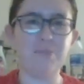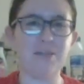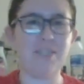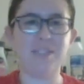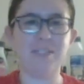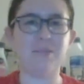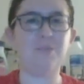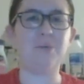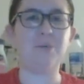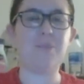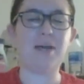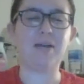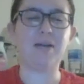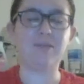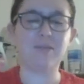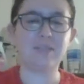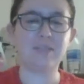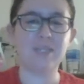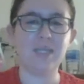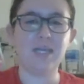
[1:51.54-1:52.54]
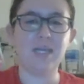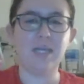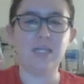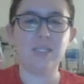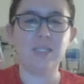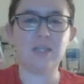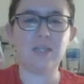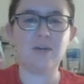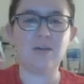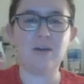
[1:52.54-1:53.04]
Pretty simple bounds.
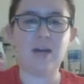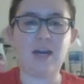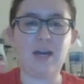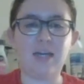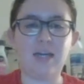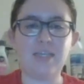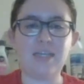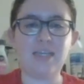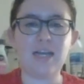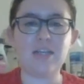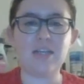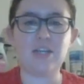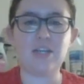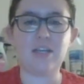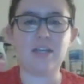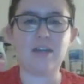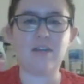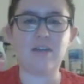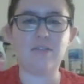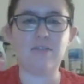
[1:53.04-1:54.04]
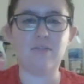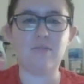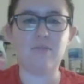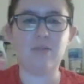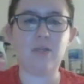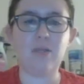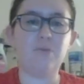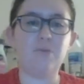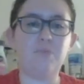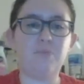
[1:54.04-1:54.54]
So uh, yeah, check out.
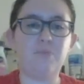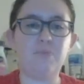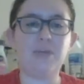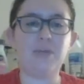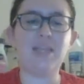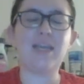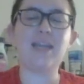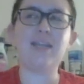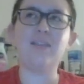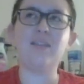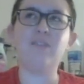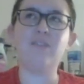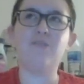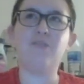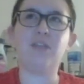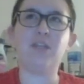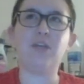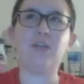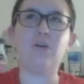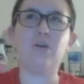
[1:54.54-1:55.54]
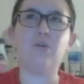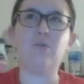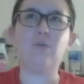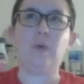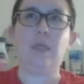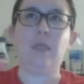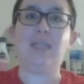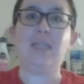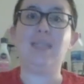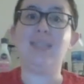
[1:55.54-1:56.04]
You'll be getting the video
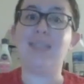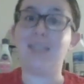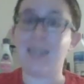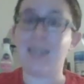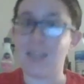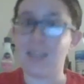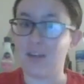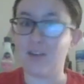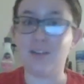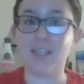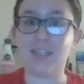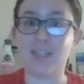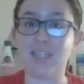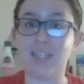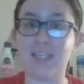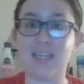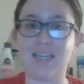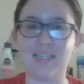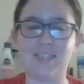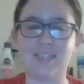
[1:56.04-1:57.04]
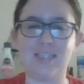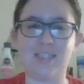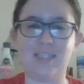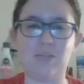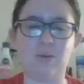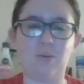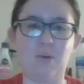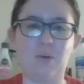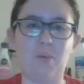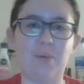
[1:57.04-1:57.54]
later in the night since
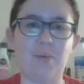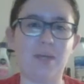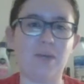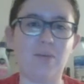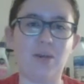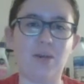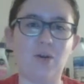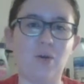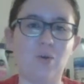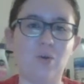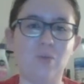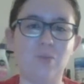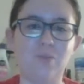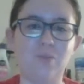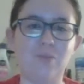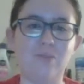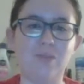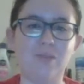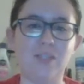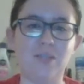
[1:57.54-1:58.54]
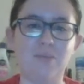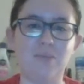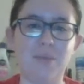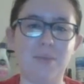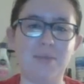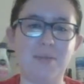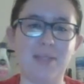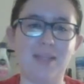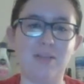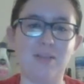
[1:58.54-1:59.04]
we won't be coming home till
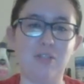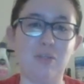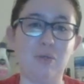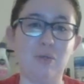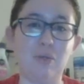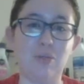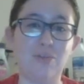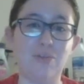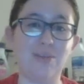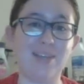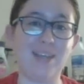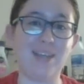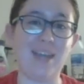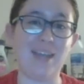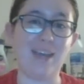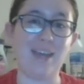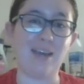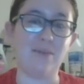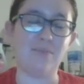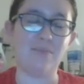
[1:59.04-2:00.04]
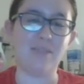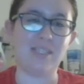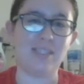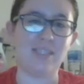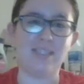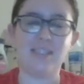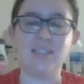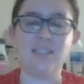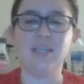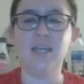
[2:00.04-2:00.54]
maybe like two, three a.m.
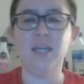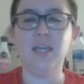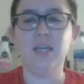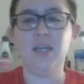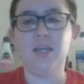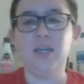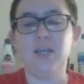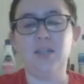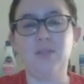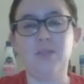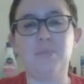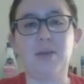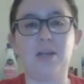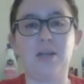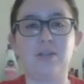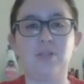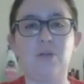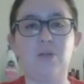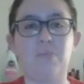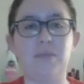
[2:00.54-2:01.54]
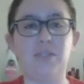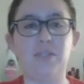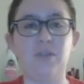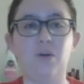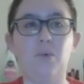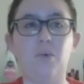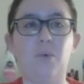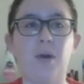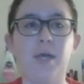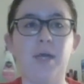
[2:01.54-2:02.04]
since the park's open
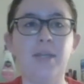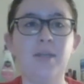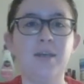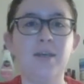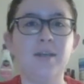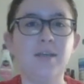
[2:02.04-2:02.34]
till one.